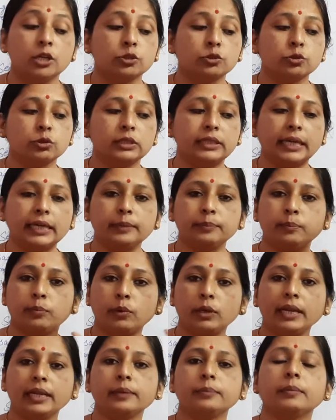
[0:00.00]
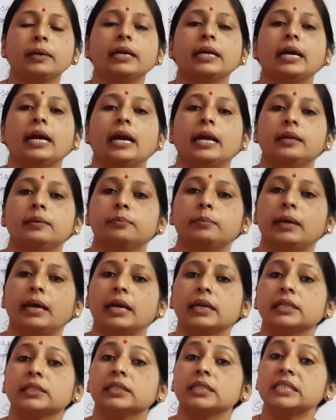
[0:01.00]
So that pulling my hand
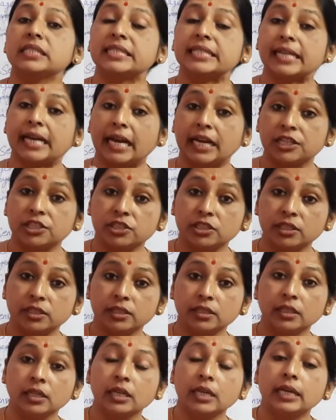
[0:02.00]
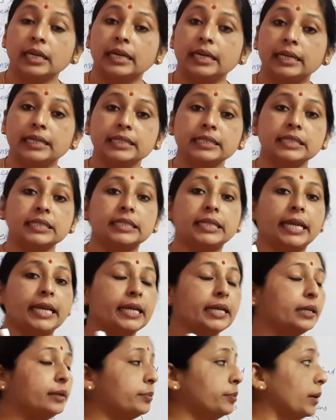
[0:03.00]
back, this action is
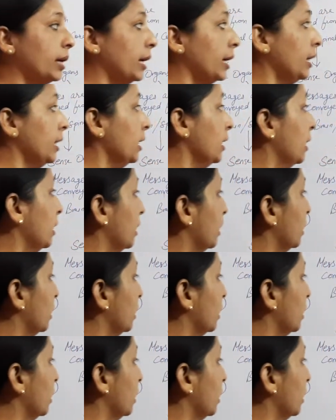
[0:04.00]
taken by